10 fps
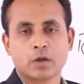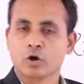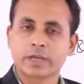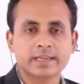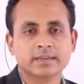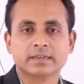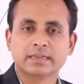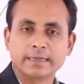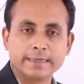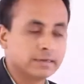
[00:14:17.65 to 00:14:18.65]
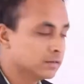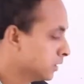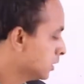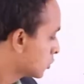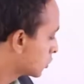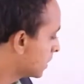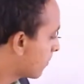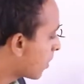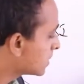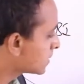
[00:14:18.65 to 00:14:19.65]
Okay, clear? So
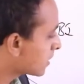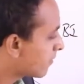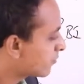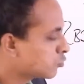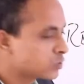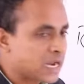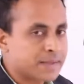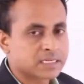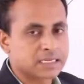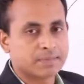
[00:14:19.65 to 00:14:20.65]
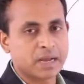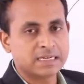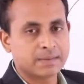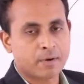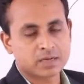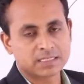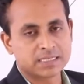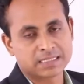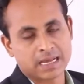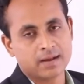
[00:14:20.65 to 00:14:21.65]
deposits are of two types: demand
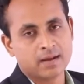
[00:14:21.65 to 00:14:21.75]
deposits,